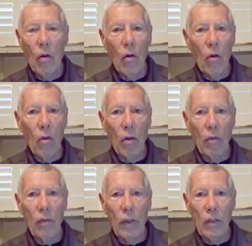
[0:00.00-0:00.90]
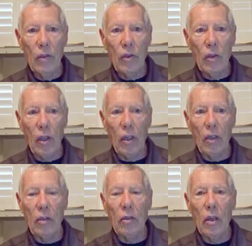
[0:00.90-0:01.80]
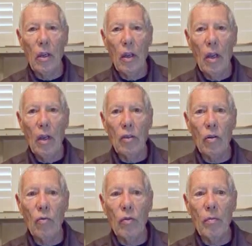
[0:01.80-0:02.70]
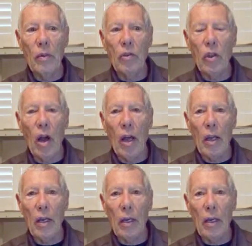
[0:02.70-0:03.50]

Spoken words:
All of these things is who the Messiah